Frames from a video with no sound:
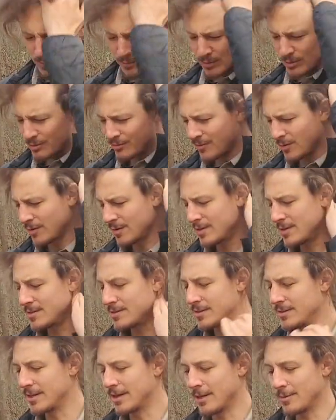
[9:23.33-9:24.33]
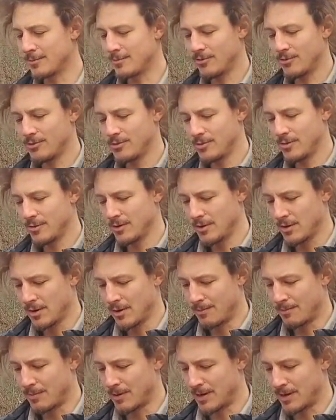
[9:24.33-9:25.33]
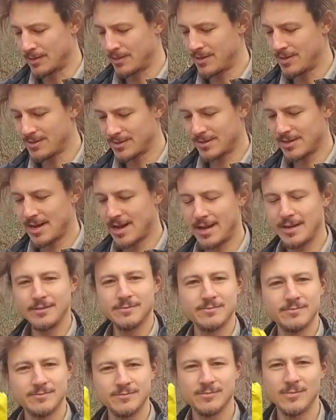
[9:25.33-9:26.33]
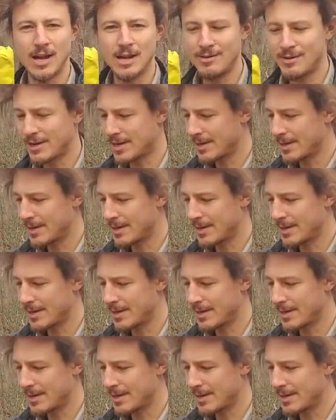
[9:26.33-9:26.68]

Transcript: which is really easy and helpful. But this guy, I